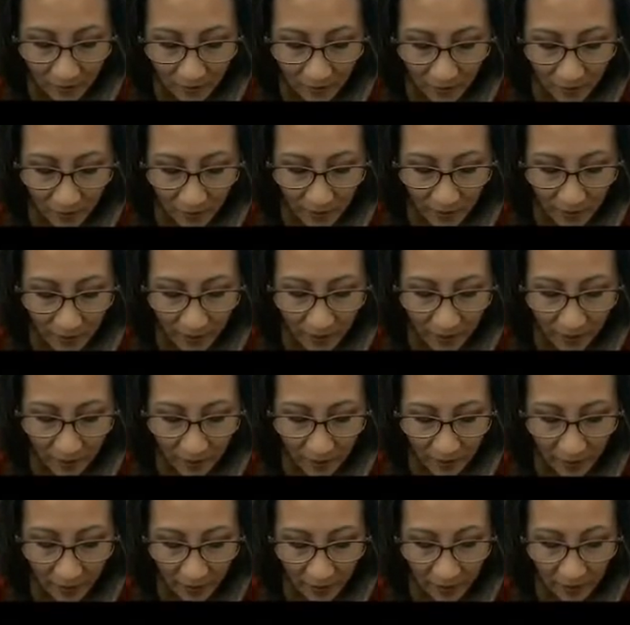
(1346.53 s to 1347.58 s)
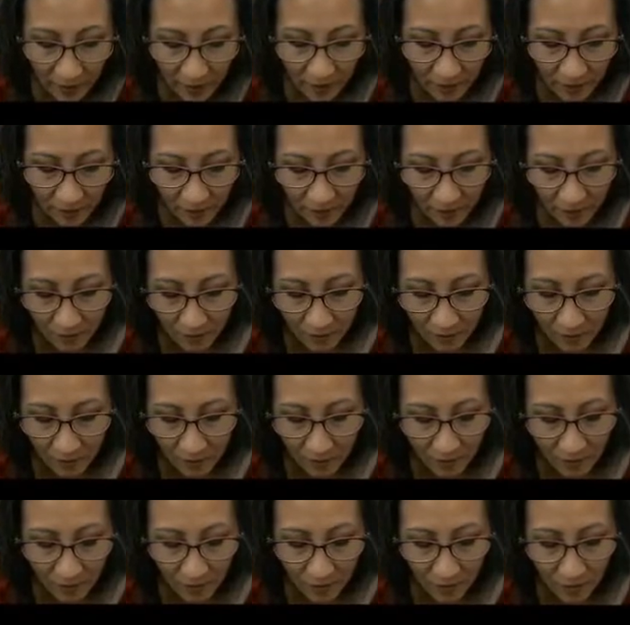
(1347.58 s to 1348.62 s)
Okay.
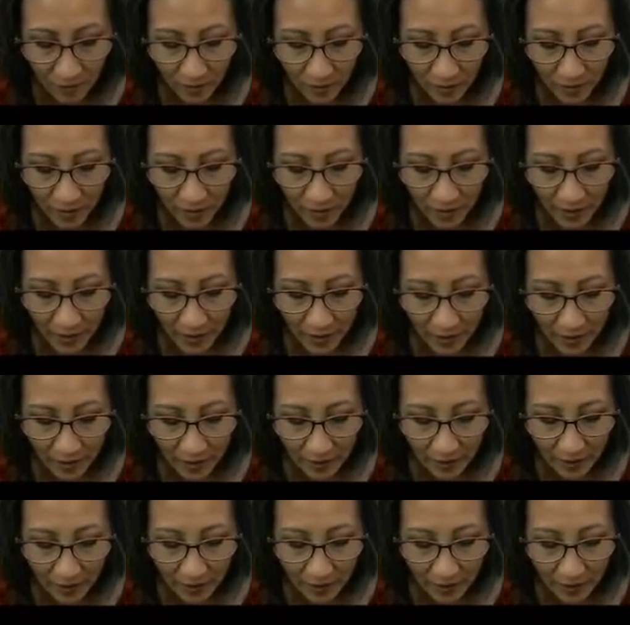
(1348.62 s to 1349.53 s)
Look at that.